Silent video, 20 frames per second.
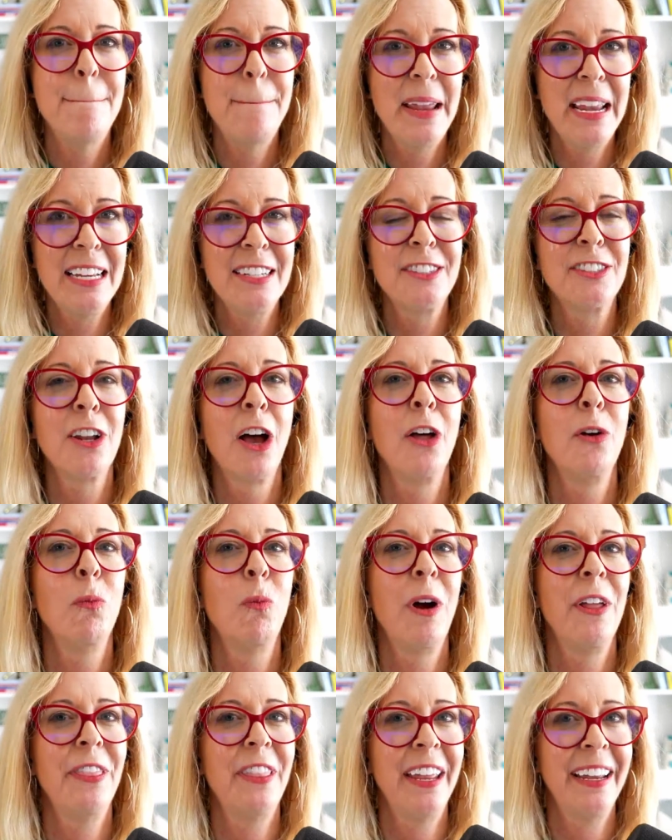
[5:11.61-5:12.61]
based on
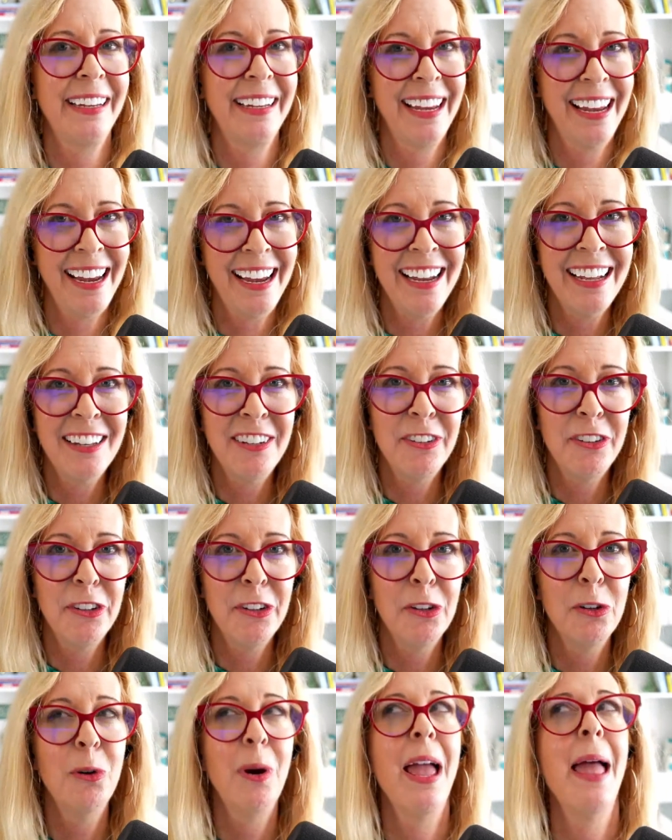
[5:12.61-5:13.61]
what they can
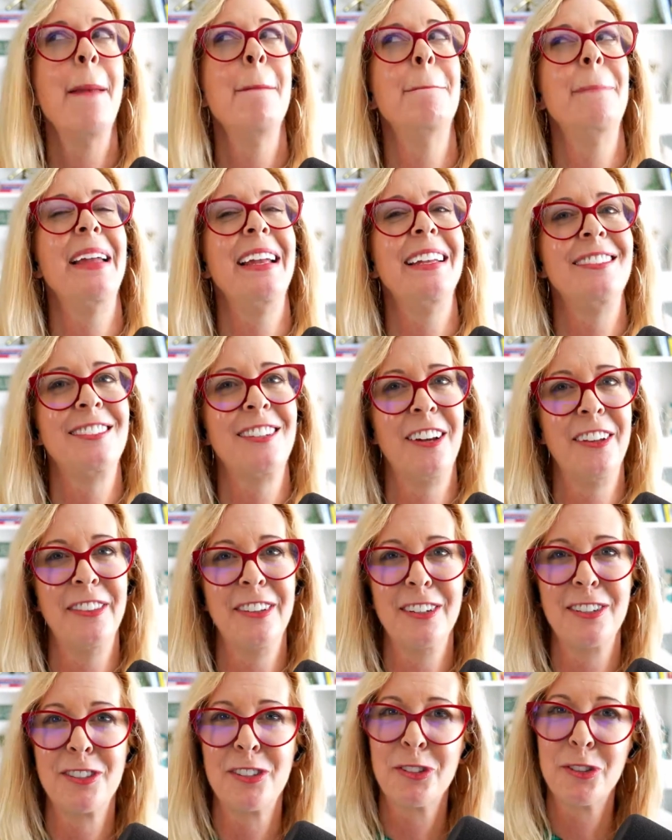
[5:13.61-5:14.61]
do and based on
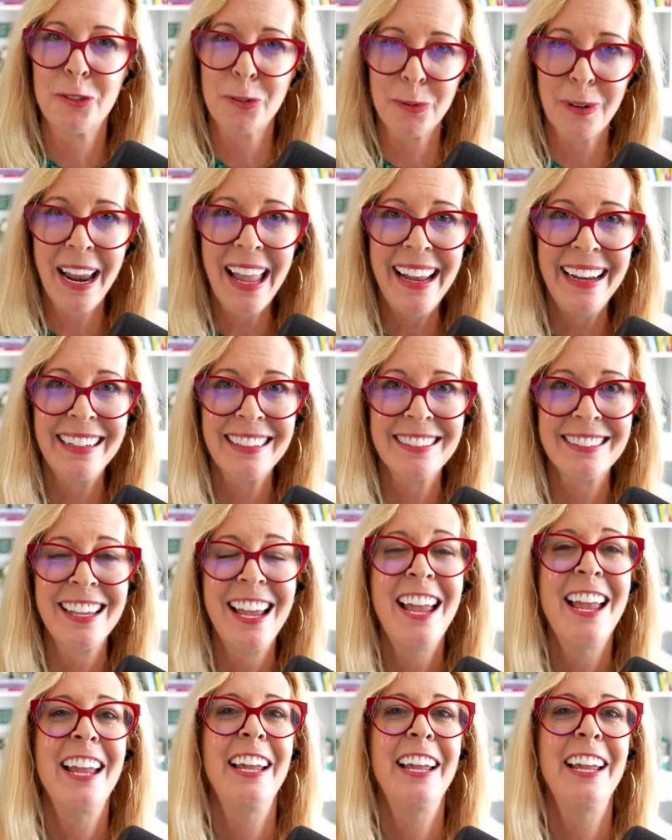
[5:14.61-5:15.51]
their strengths